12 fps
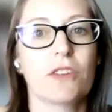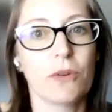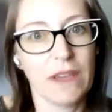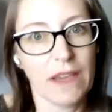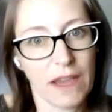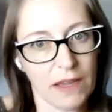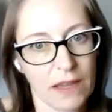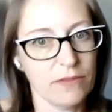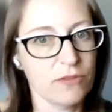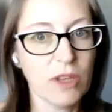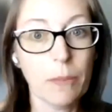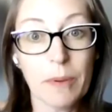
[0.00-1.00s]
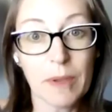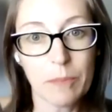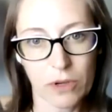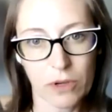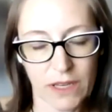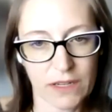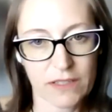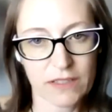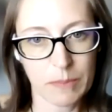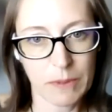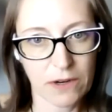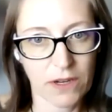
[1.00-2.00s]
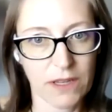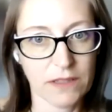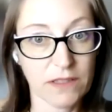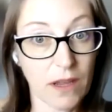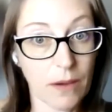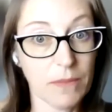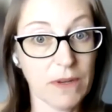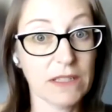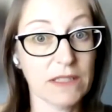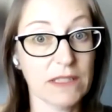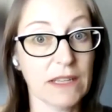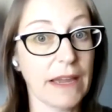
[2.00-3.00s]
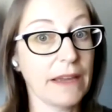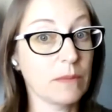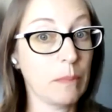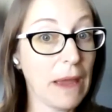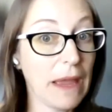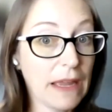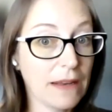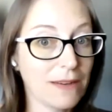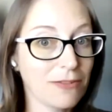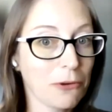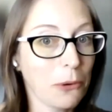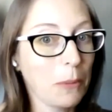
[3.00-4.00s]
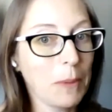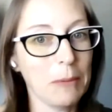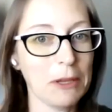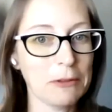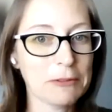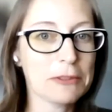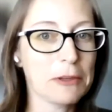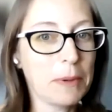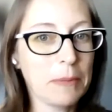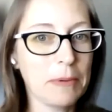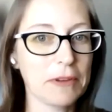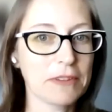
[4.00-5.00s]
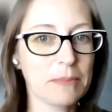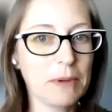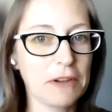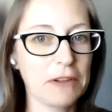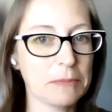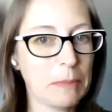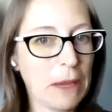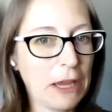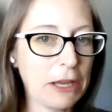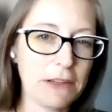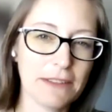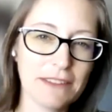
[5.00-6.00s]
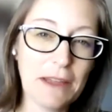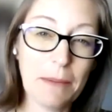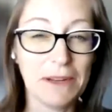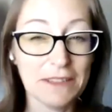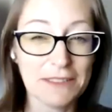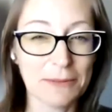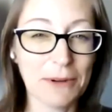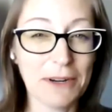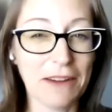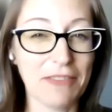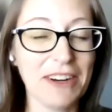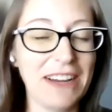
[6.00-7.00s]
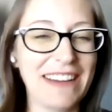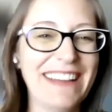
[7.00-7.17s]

So yeah, some people can experience numbness as pain, or maybe some people experience pain as numbness, whatever.